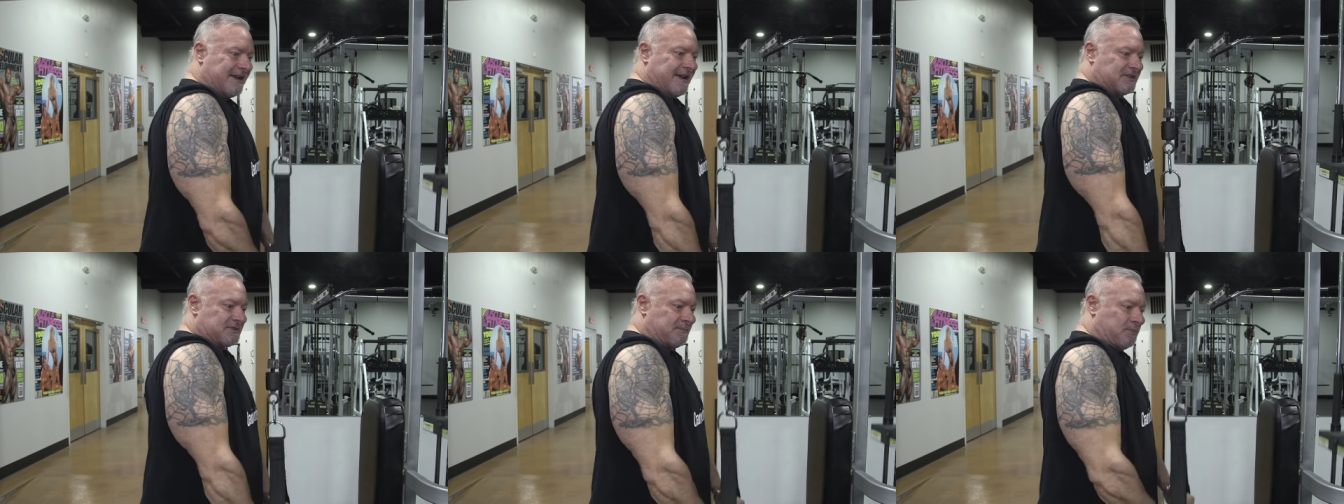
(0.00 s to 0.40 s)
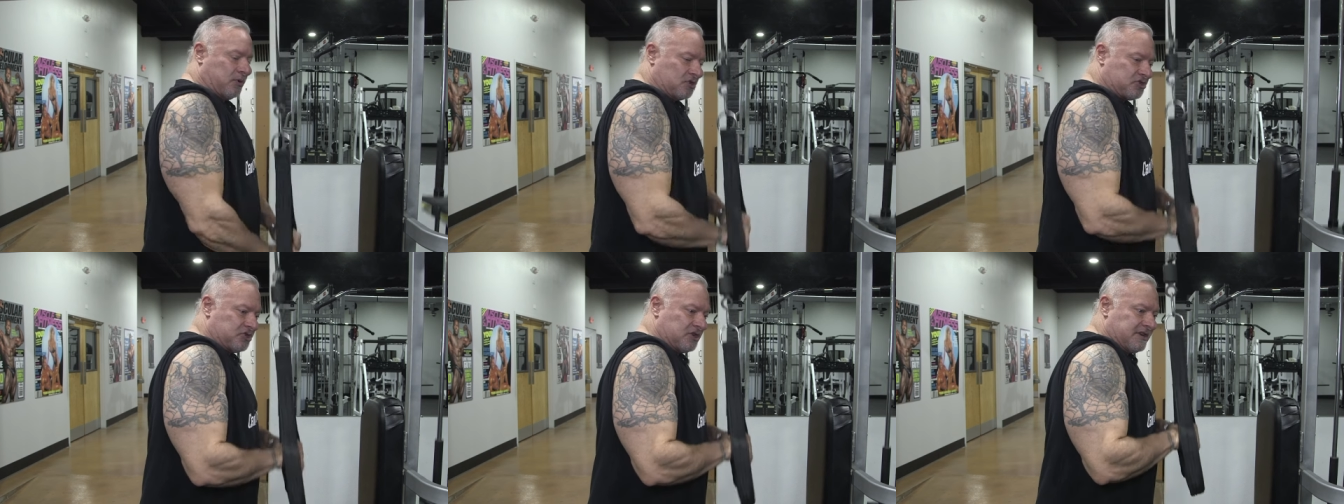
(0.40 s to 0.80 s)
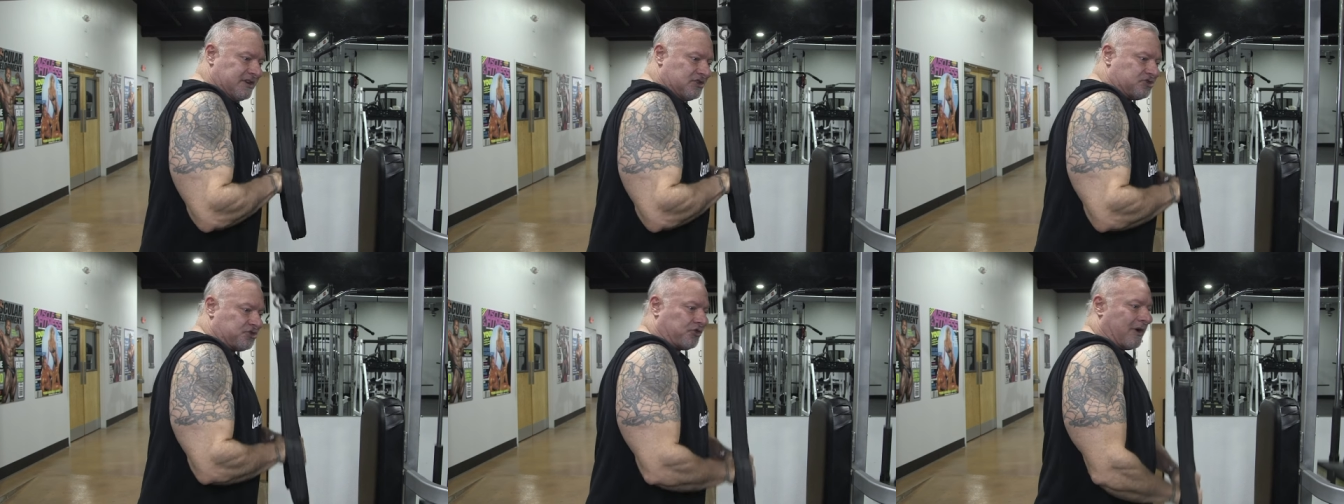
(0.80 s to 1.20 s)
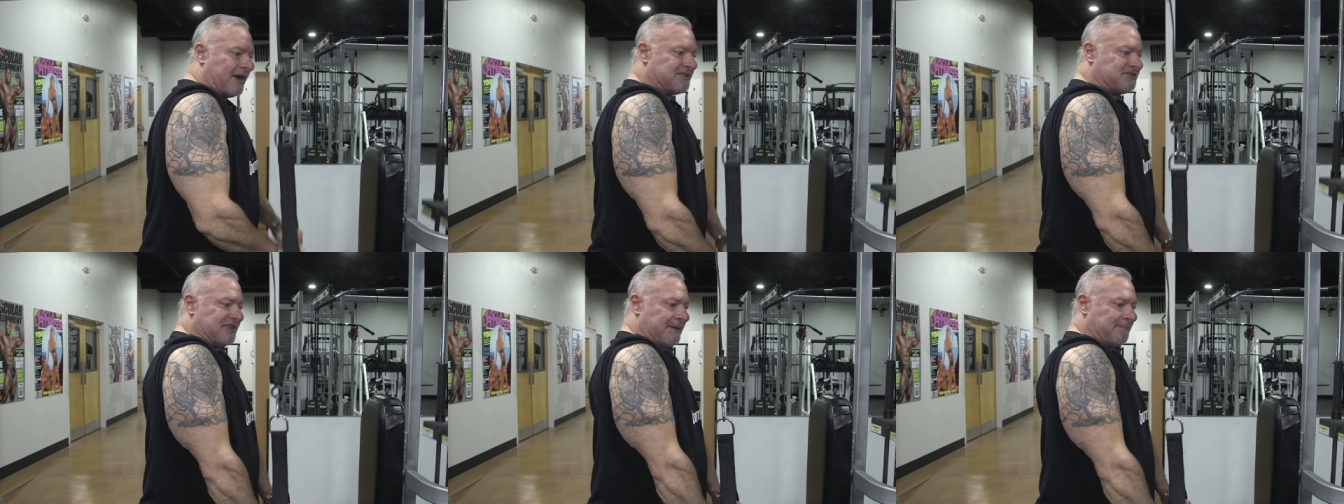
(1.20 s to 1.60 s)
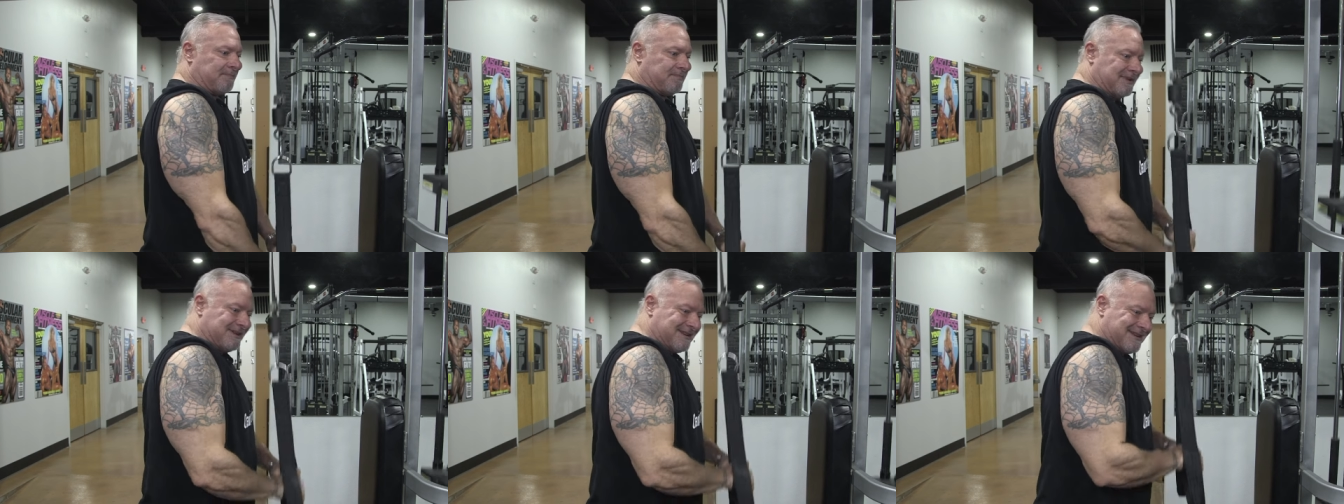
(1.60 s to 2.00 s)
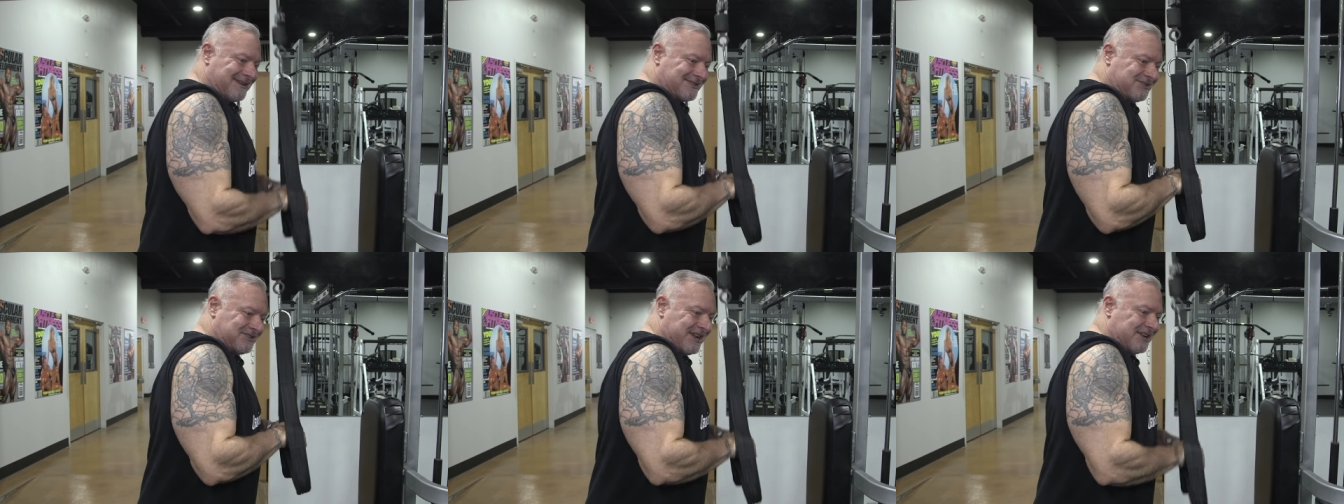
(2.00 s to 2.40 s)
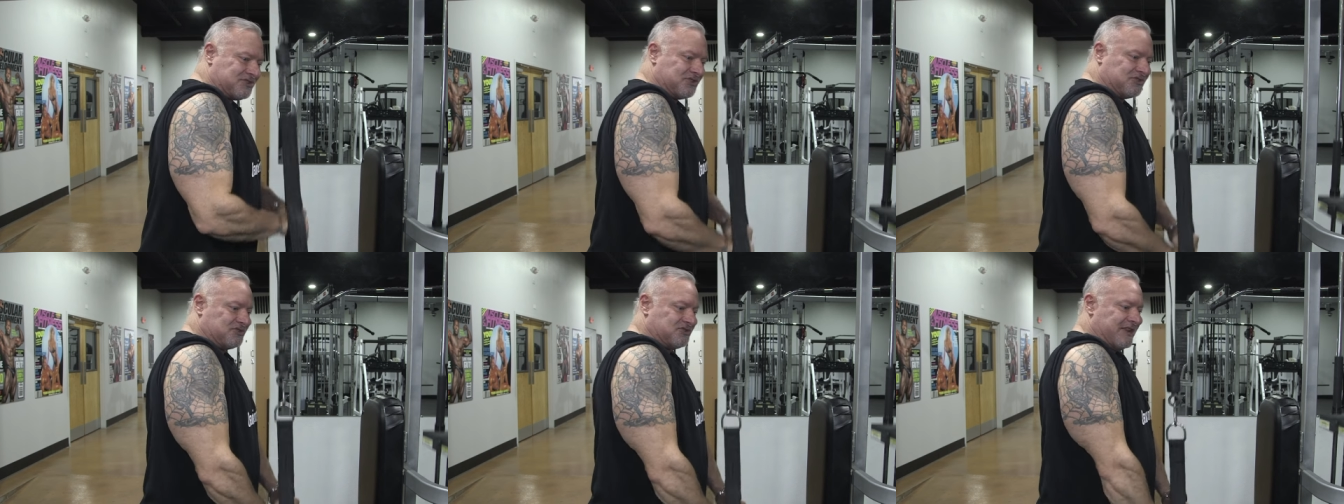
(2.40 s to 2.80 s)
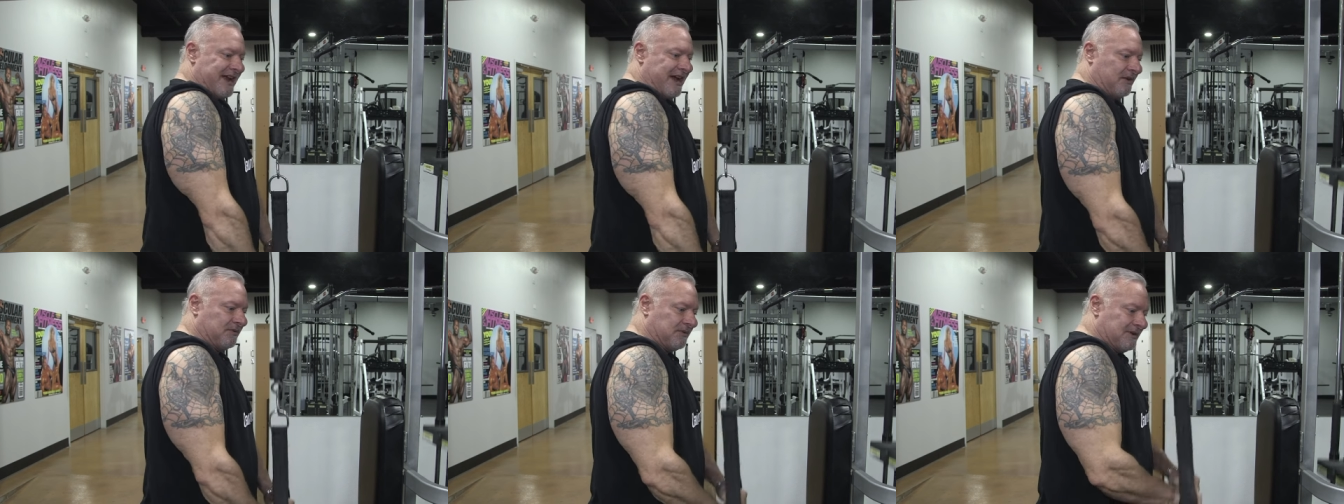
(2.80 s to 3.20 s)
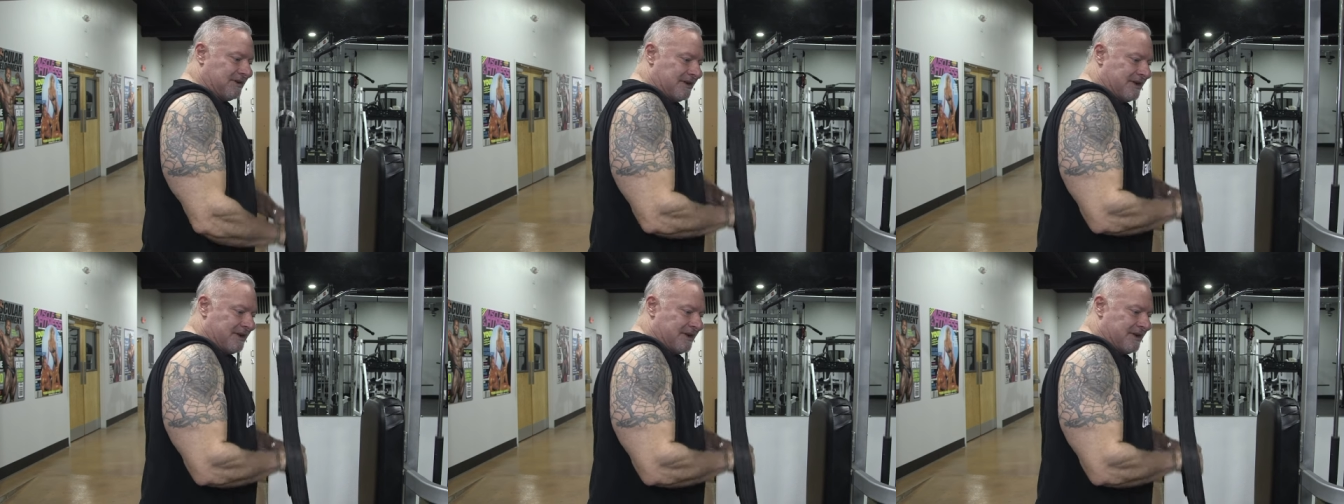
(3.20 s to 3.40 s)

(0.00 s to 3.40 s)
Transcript: is pushing these tricep extensions down